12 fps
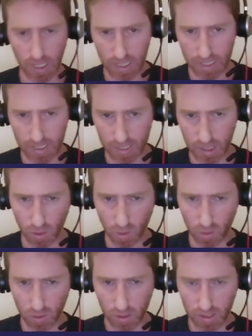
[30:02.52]

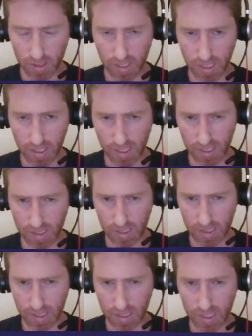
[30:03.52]
so the
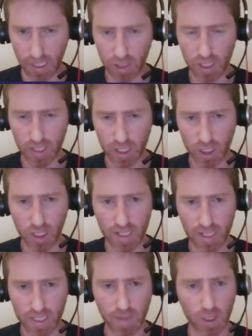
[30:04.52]
IntelliJ is actually
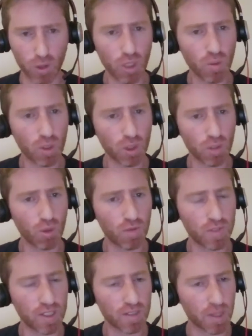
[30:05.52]
asking me, do you want to
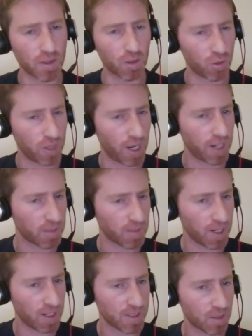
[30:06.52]
move this method to the item
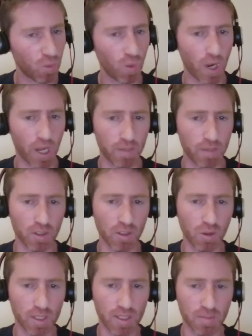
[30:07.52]
class? Why? Because
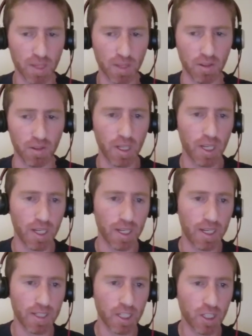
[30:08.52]
look at this method.
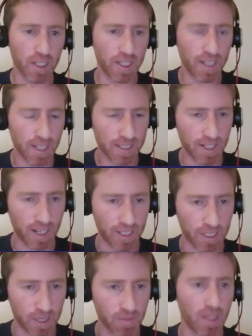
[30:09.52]
It actually gets an
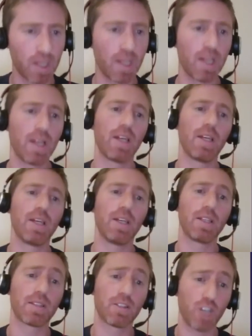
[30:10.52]
item,
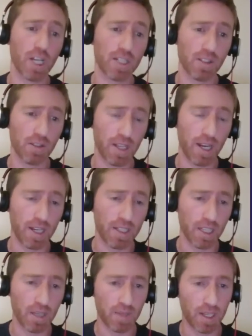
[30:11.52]
it checks on the
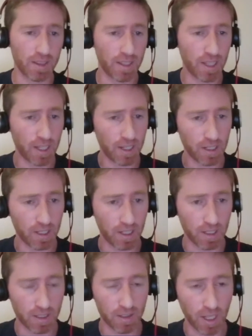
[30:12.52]
item, and then
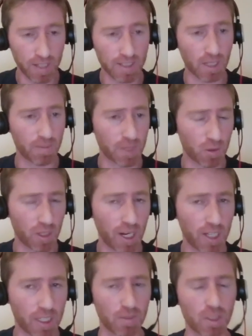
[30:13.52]
it does something to the
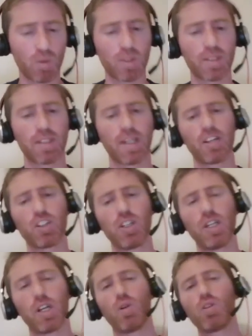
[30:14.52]
item. So it's actually a code